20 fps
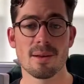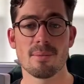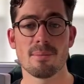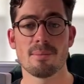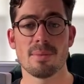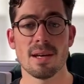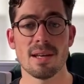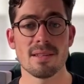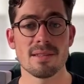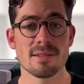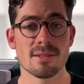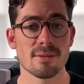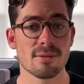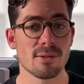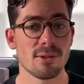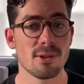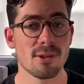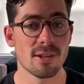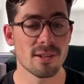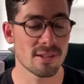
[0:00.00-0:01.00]
patterns of
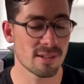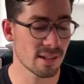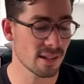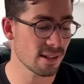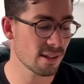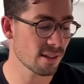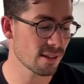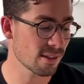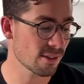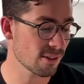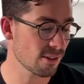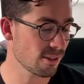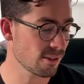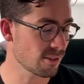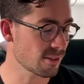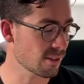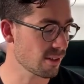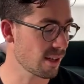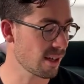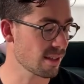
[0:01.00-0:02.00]
unity,
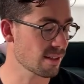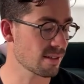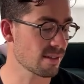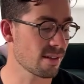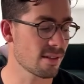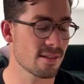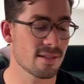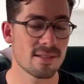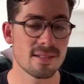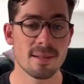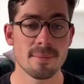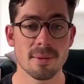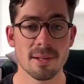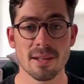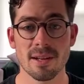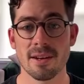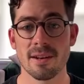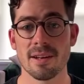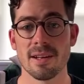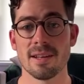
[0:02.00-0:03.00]
contrast,
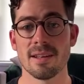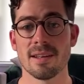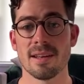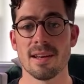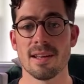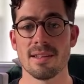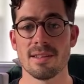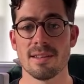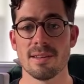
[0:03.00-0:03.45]
similarity, and